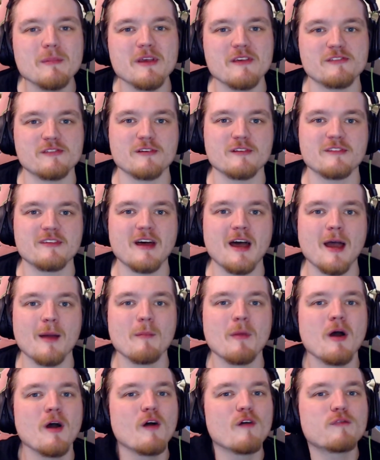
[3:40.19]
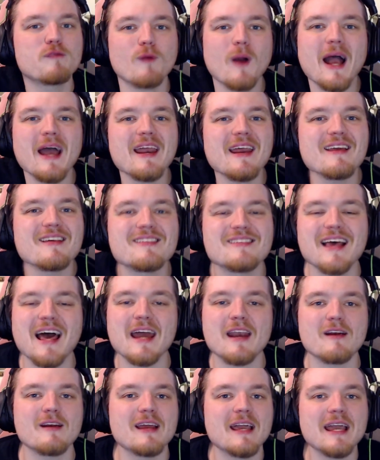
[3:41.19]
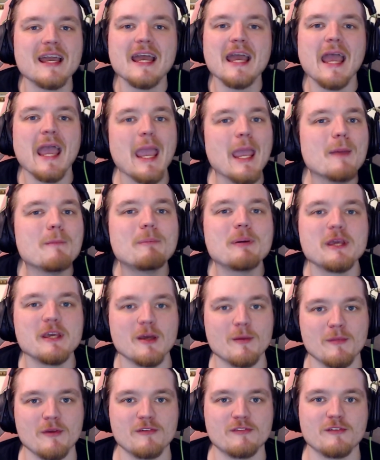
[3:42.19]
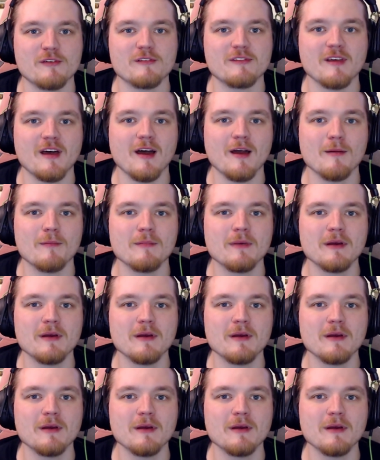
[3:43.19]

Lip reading: Eastern time, Friday, Saturday, 8 p.m. Eastern time.